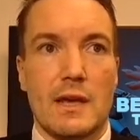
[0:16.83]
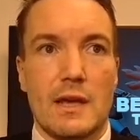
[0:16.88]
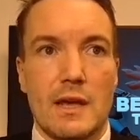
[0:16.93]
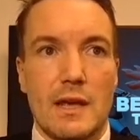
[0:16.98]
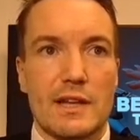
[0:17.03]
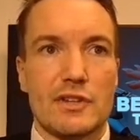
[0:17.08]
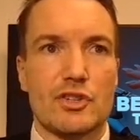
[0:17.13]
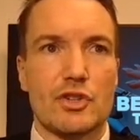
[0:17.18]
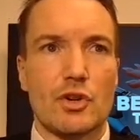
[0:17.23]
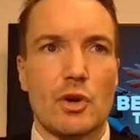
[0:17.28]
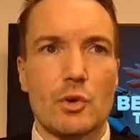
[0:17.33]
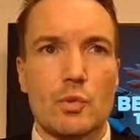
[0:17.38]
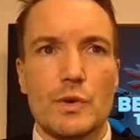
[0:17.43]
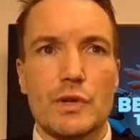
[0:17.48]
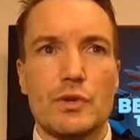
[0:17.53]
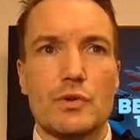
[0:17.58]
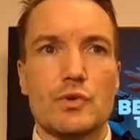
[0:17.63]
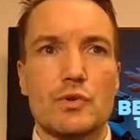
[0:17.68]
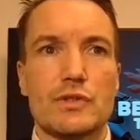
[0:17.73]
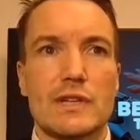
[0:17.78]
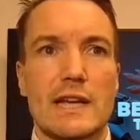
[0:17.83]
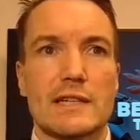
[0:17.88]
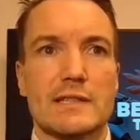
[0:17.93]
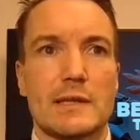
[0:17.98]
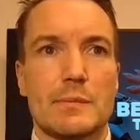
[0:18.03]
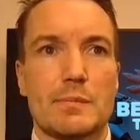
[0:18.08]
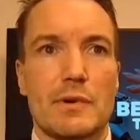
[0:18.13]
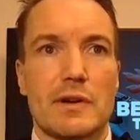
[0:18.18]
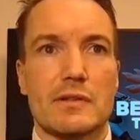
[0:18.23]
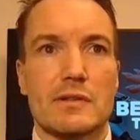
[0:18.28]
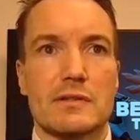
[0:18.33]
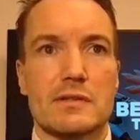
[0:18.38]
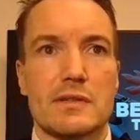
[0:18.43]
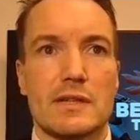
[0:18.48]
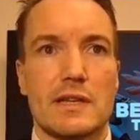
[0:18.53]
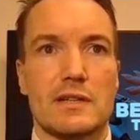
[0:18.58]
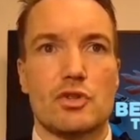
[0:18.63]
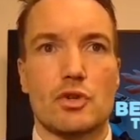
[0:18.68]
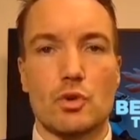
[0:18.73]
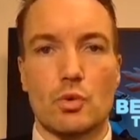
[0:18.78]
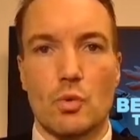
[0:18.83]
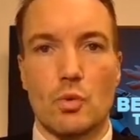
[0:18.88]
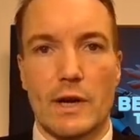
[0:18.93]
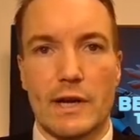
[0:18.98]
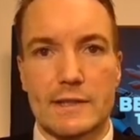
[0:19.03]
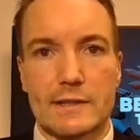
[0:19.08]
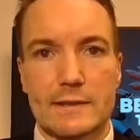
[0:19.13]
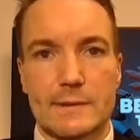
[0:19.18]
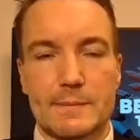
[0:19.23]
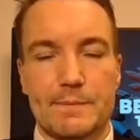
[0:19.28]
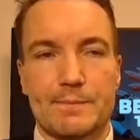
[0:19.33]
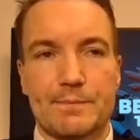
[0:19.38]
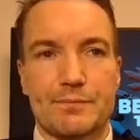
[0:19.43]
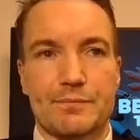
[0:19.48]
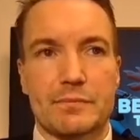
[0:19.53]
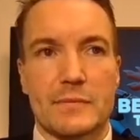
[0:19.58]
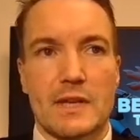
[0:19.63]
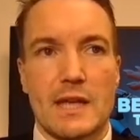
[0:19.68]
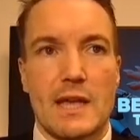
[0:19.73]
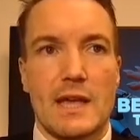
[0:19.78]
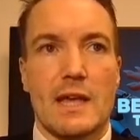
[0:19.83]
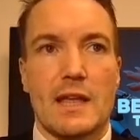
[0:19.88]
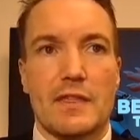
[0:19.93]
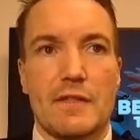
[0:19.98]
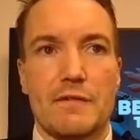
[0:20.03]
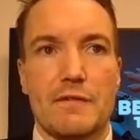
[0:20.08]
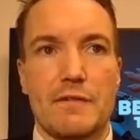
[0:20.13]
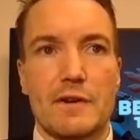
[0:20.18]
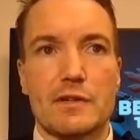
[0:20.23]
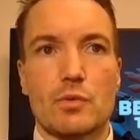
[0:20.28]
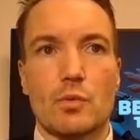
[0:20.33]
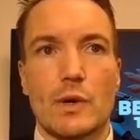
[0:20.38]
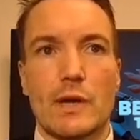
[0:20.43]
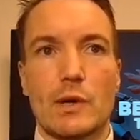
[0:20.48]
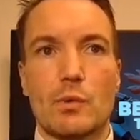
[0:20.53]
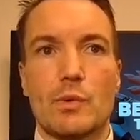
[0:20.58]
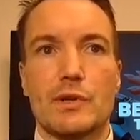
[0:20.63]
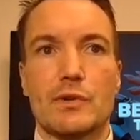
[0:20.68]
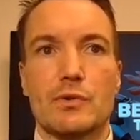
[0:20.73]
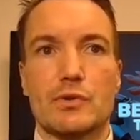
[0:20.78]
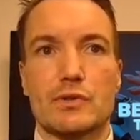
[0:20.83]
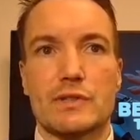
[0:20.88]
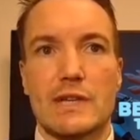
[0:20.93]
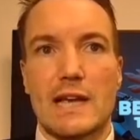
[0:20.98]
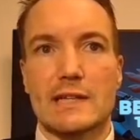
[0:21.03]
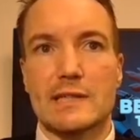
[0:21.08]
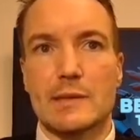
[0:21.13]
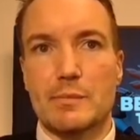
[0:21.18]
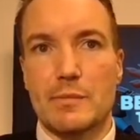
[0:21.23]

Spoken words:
In short, we use asset models in two ways. The first way we use asset